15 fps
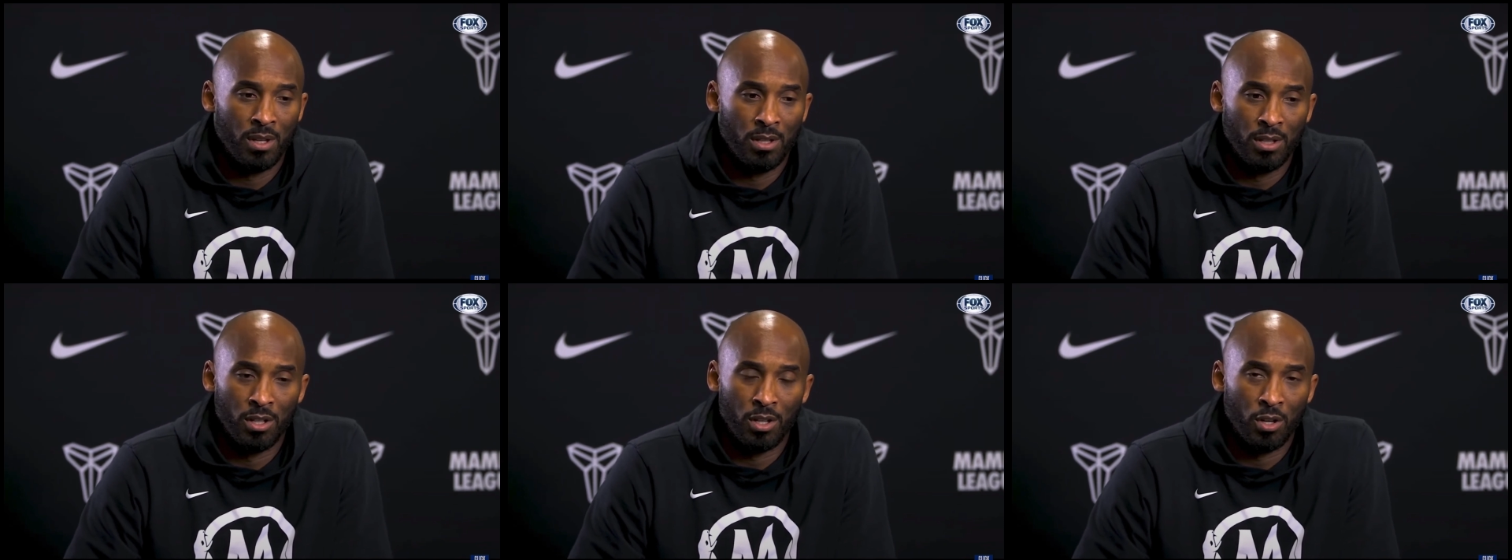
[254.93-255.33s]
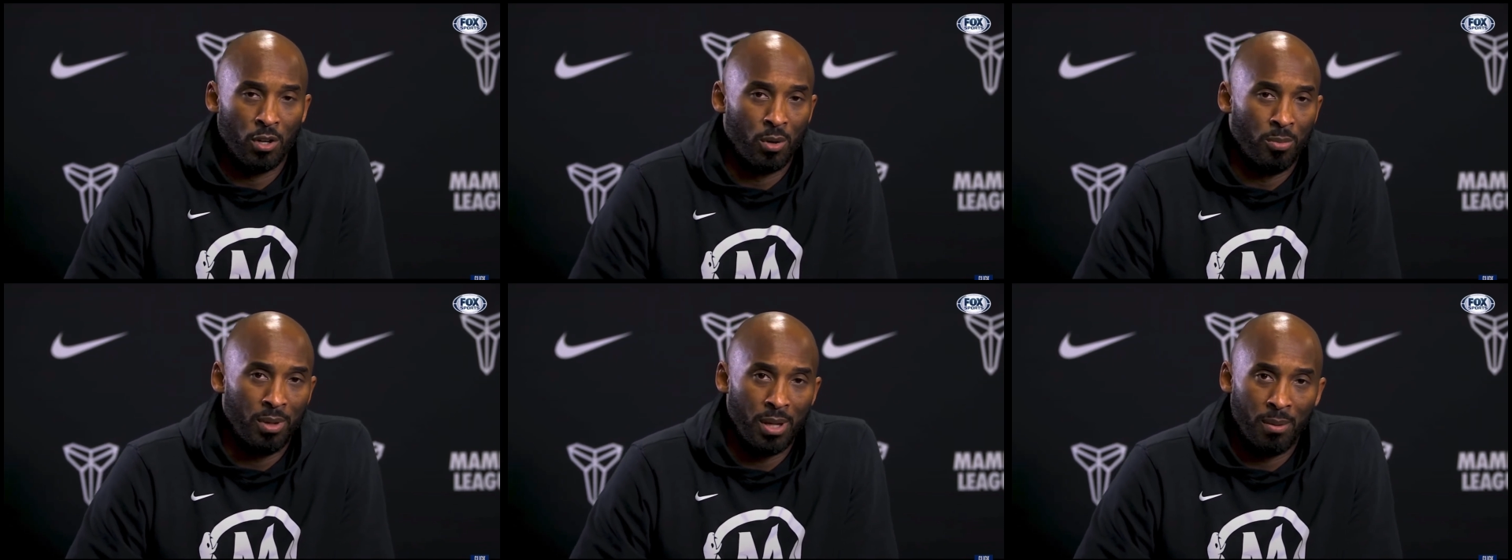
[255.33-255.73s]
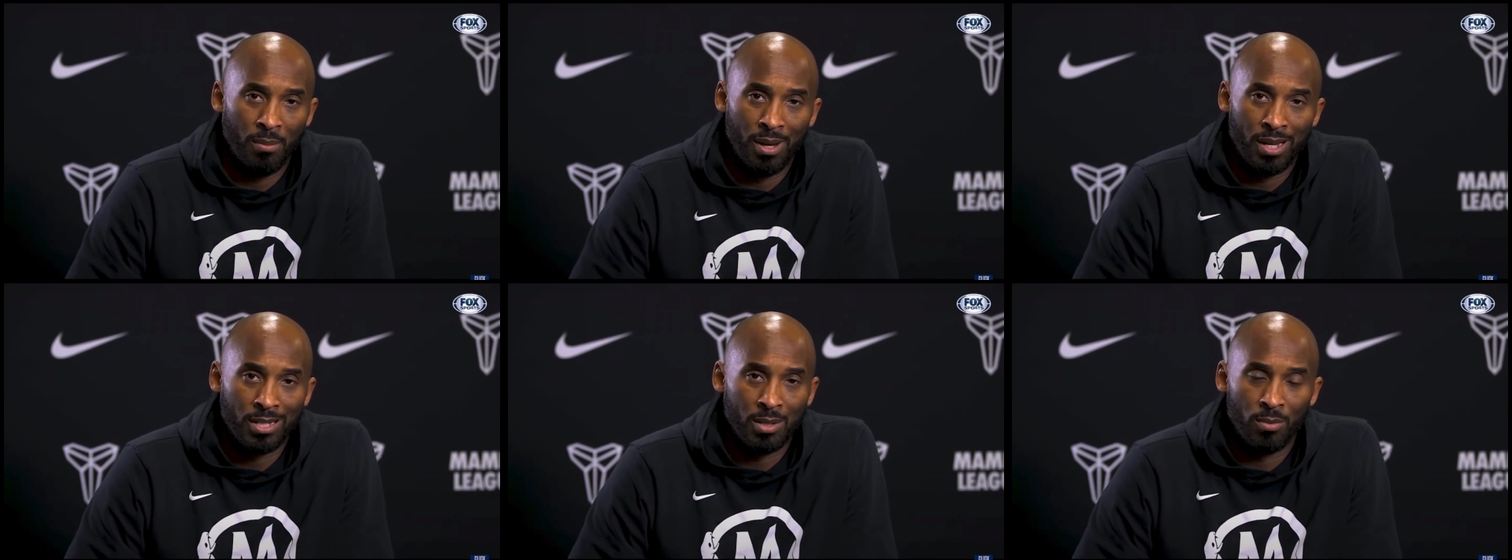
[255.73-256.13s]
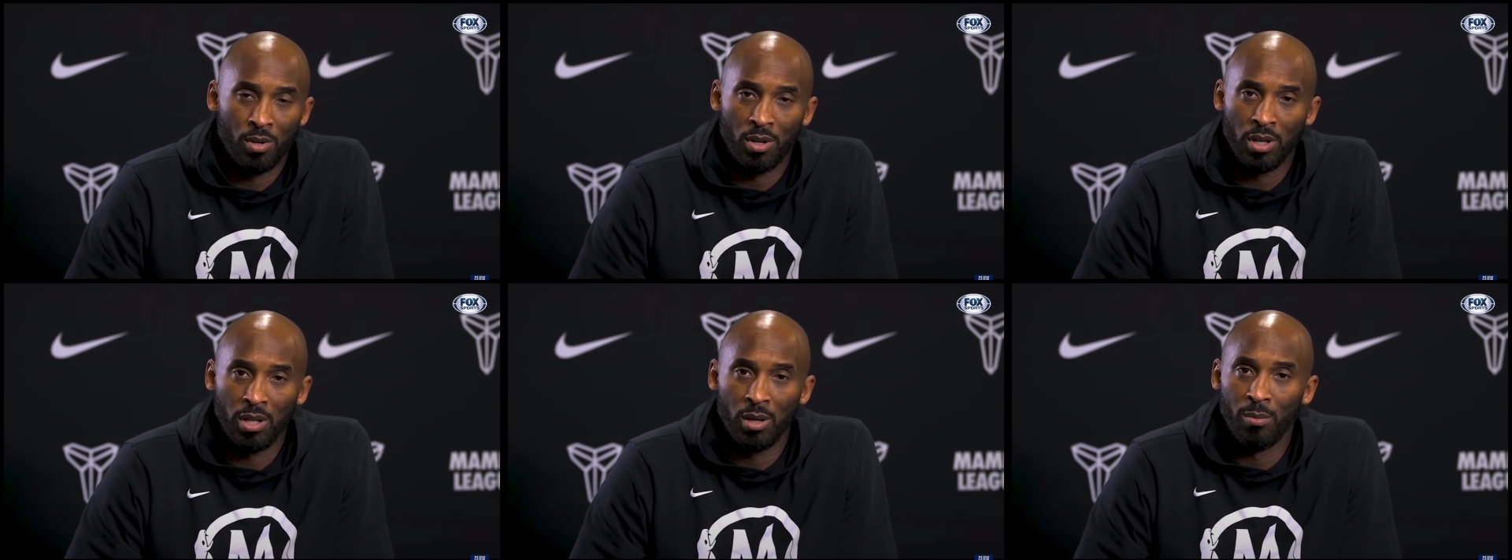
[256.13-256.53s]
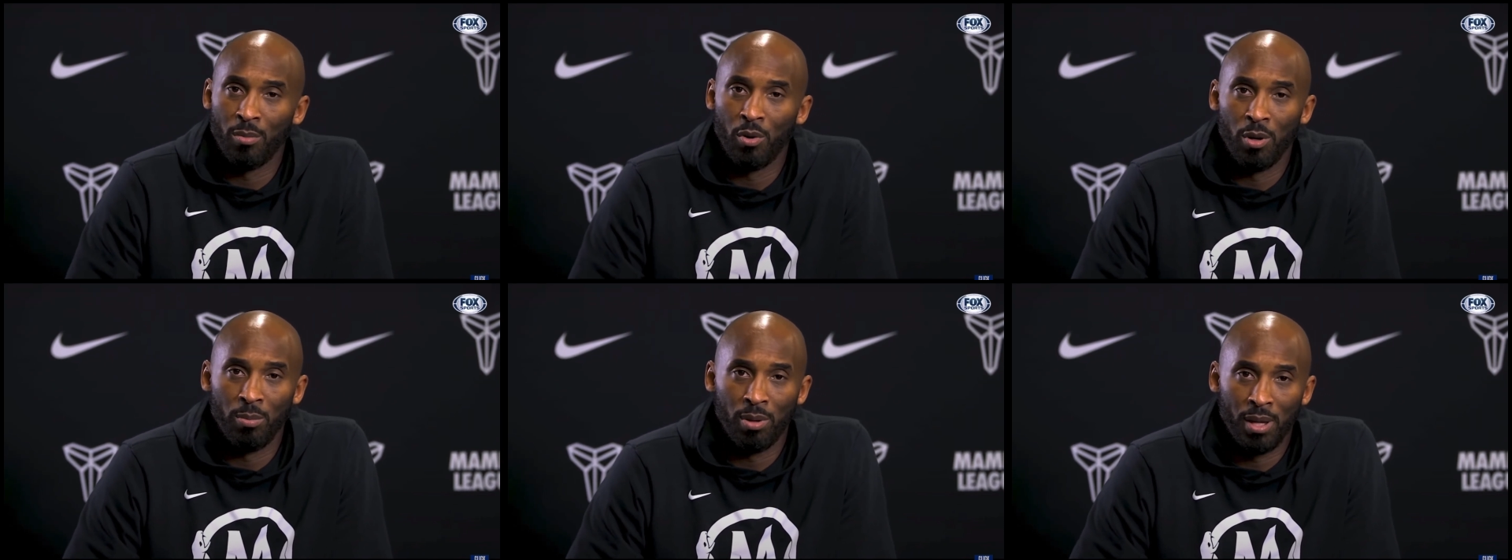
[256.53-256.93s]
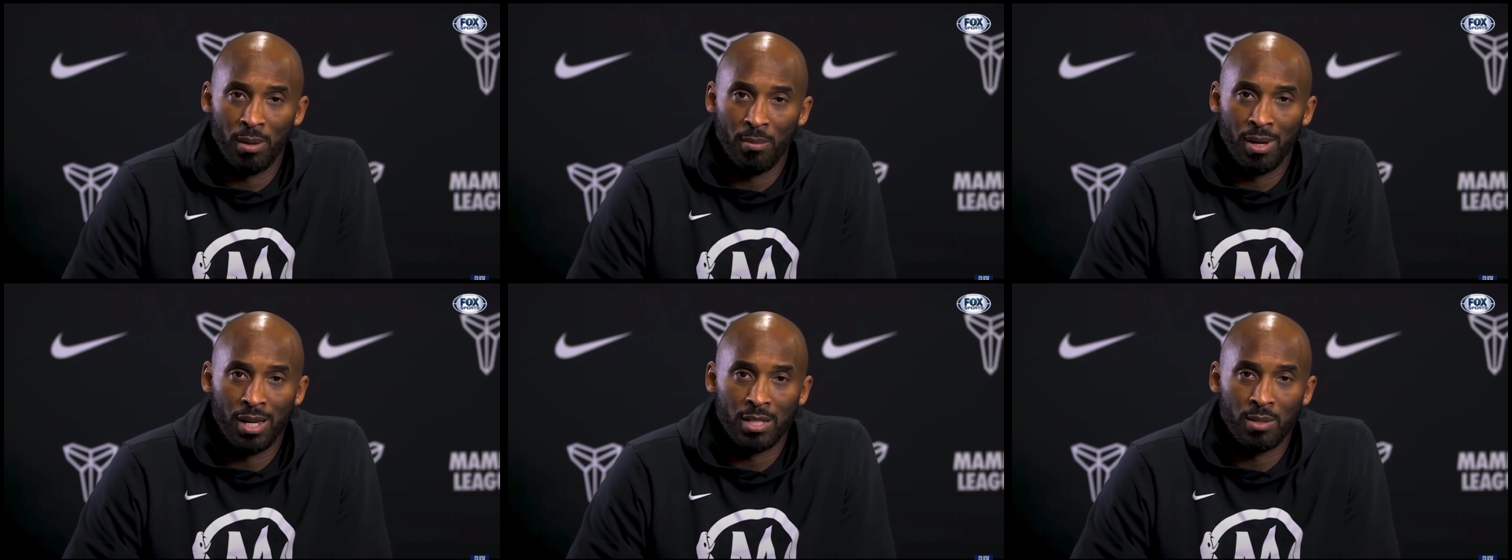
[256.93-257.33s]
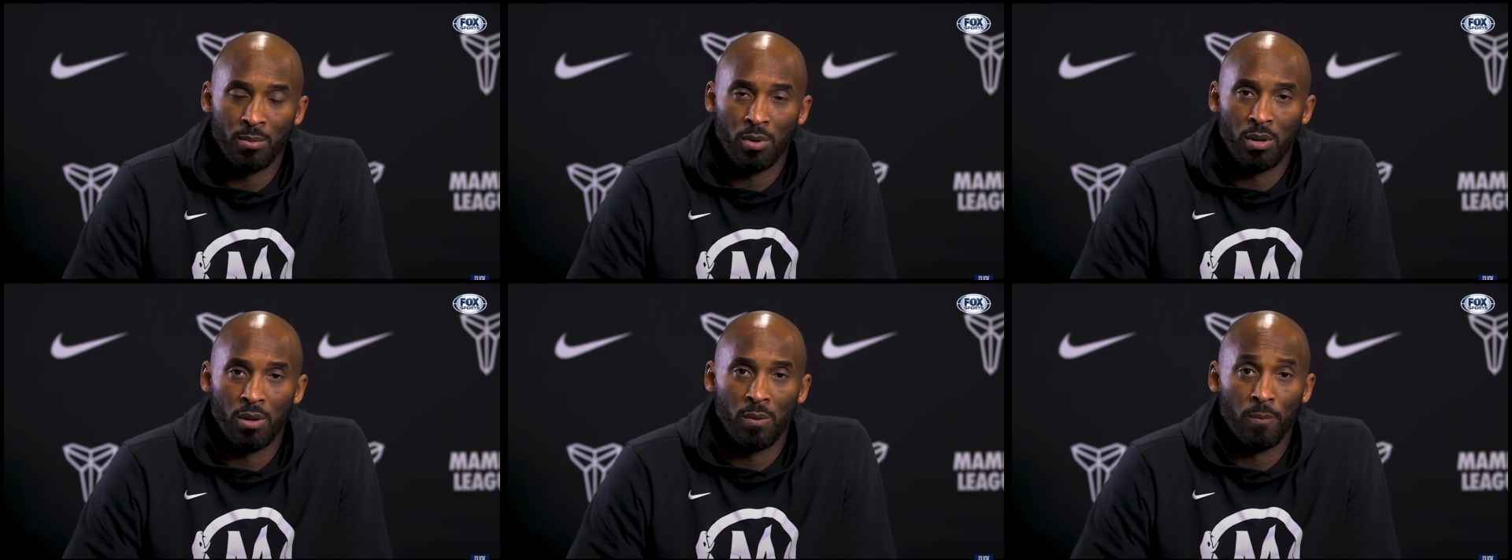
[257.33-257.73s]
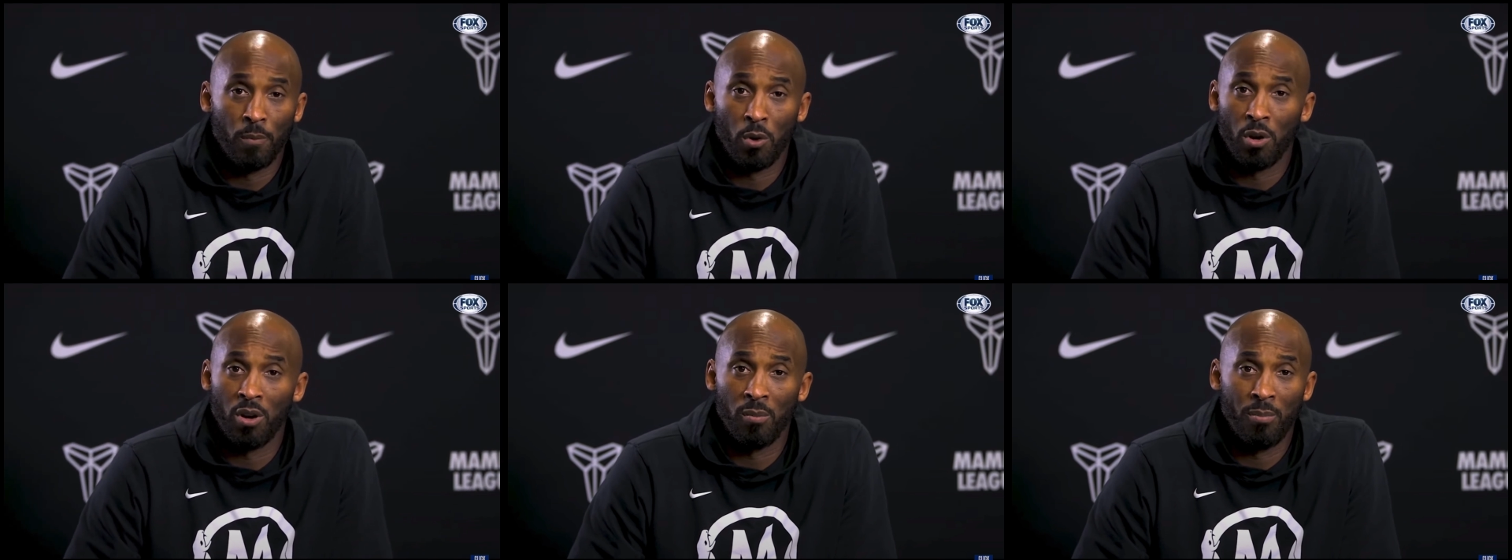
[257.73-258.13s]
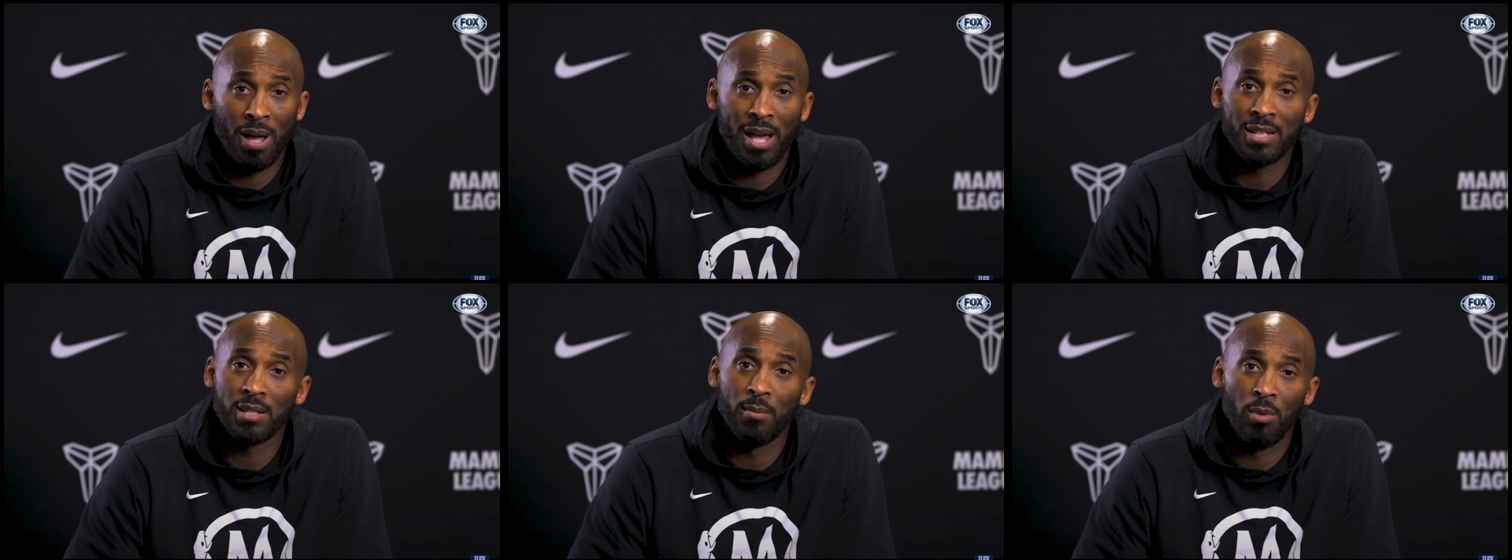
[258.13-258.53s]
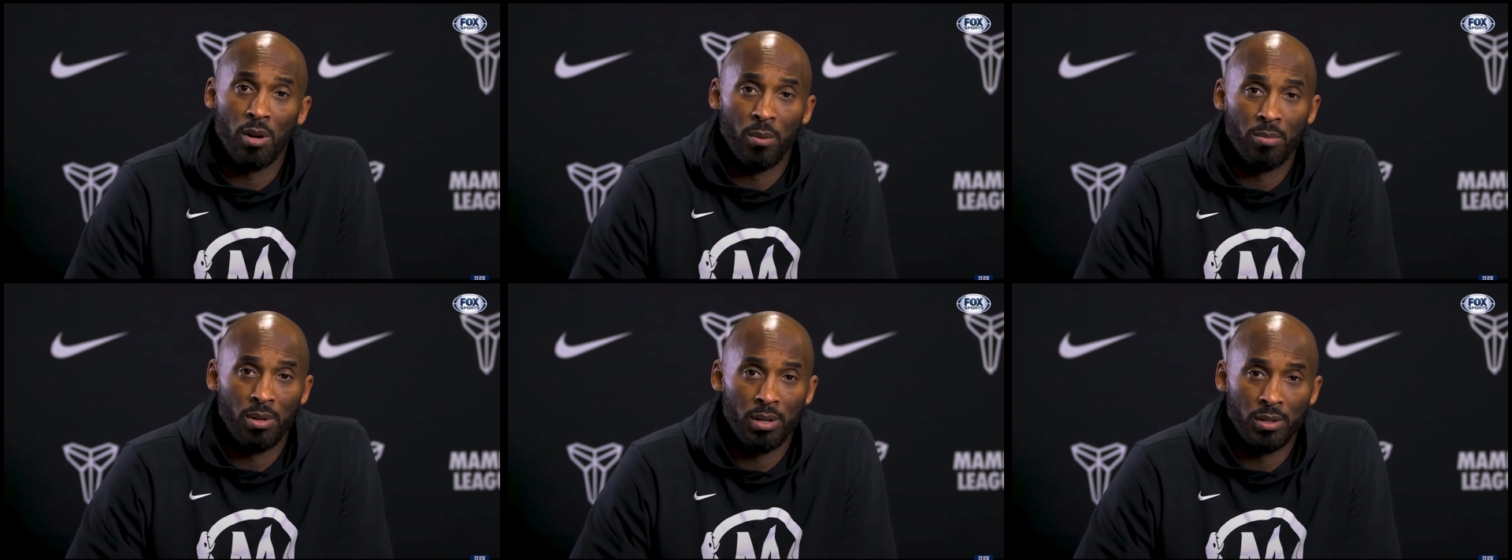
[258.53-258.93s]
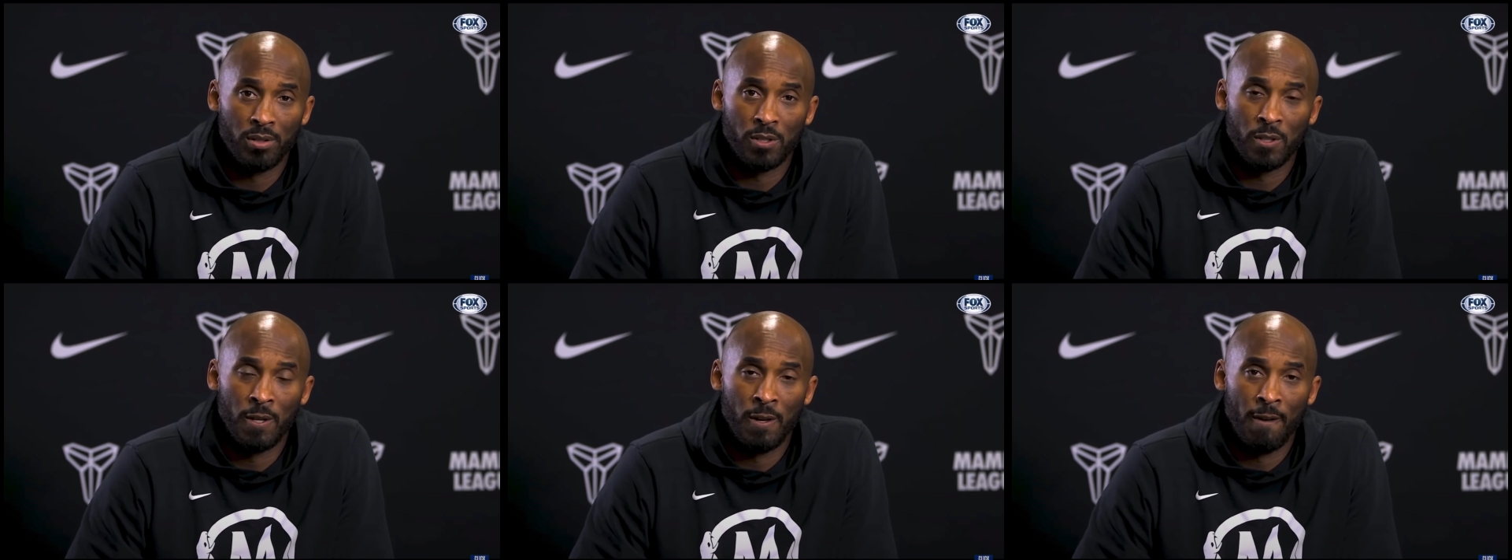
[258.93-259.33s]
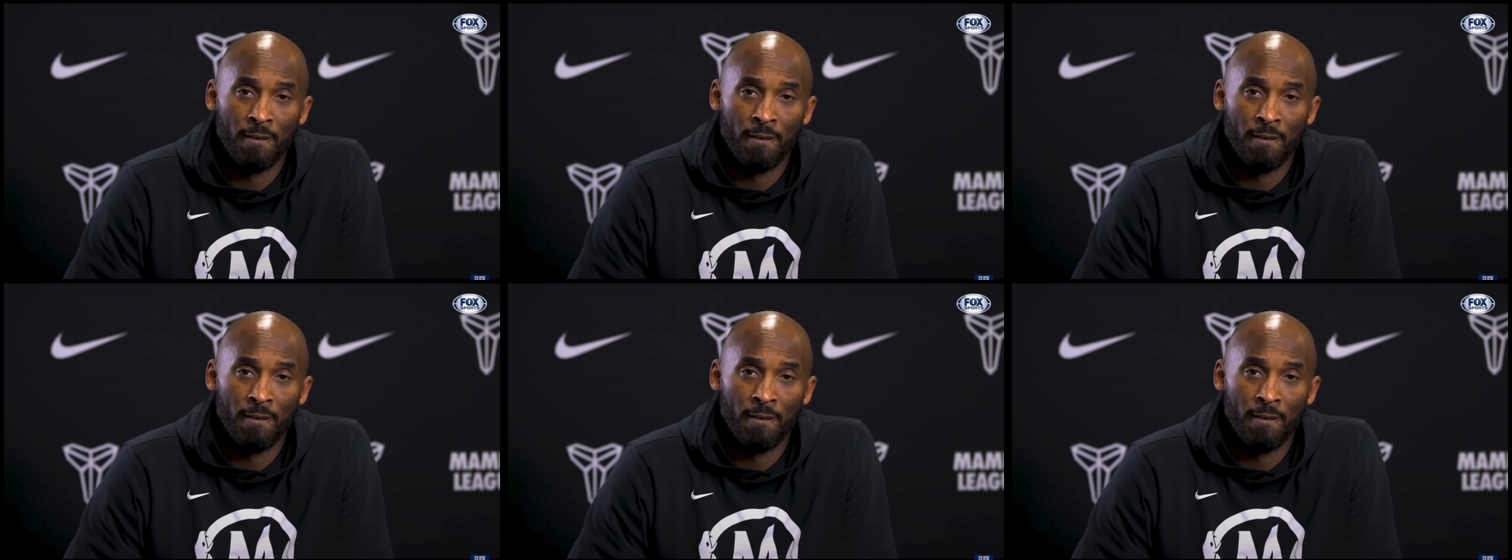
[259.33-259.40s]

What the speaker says: a young girl playing basketball and a young boy playing basketball. We're all basketball players.